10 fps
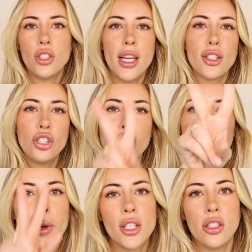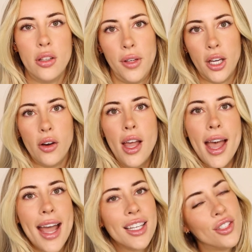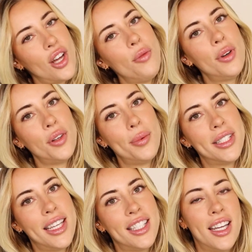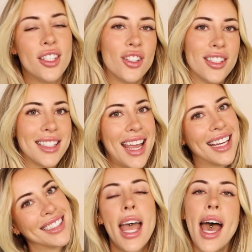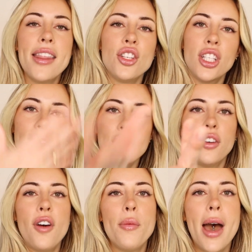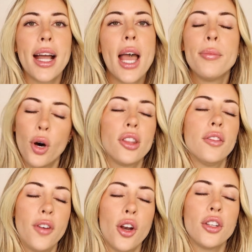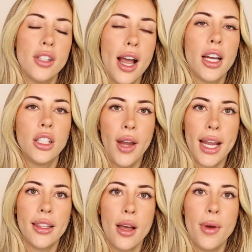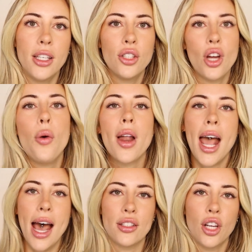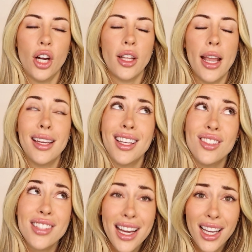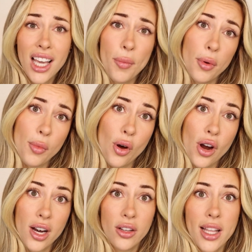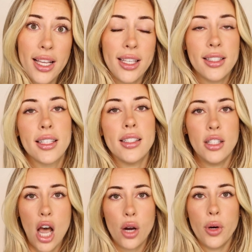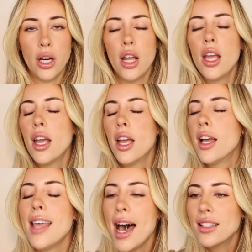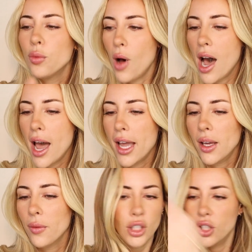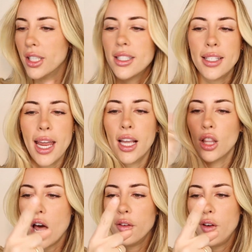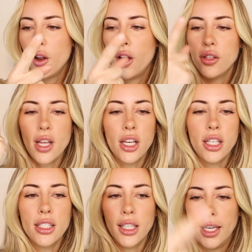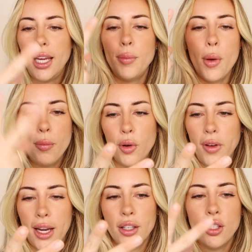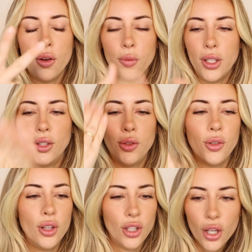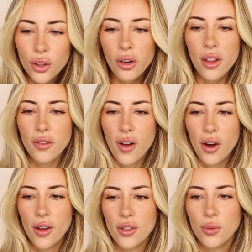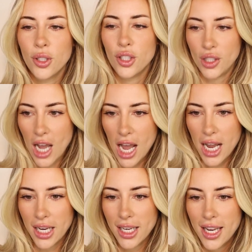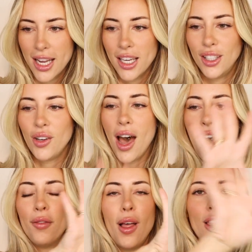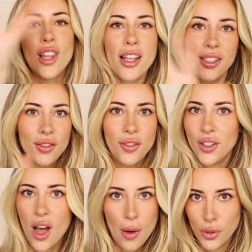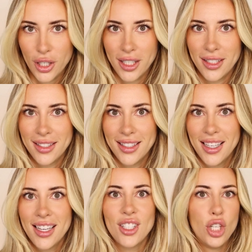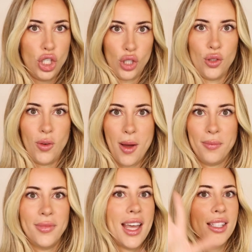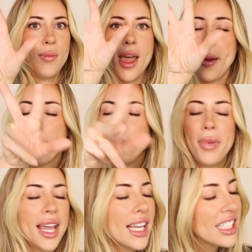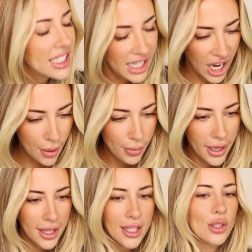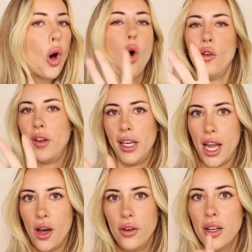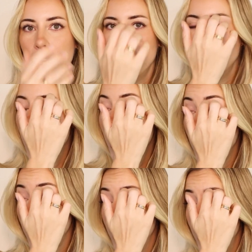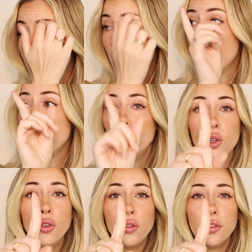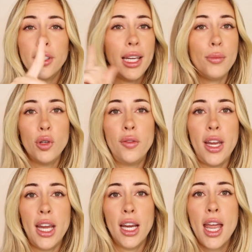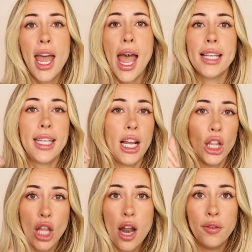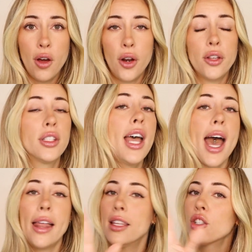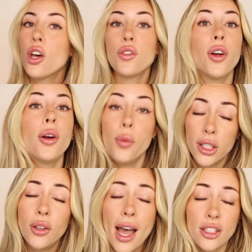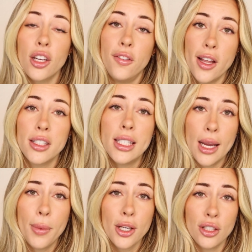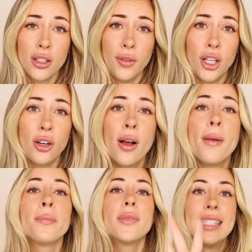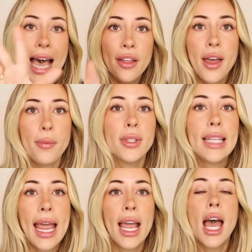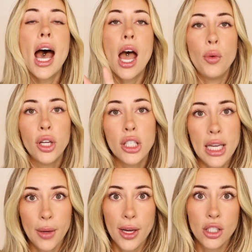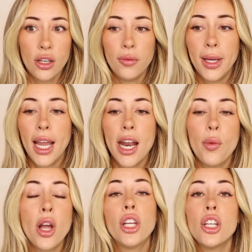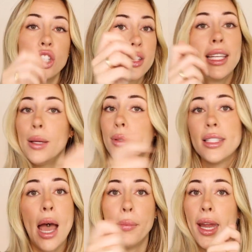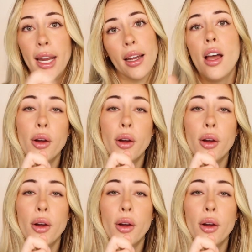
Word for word: She takes two pictures of you and you don't move your position. You're just like, and then she gives you your phone back and both the photos suck and you hate them. And you don't want to ask her like, can you take a couple more? I don't like these, because it's awkward. That's why you need to take a lot of photos and you need to keep moving. So when you look through all the photos, when you're done, you have lots of different options to choose from. That's my biggest tip in this whole video, is move, keep moving, and take a lot of photos. And this goes for when you ask your friends to take pictures of you. Tell them, say, I want you to take a picture of me and I want you to just keep snapping.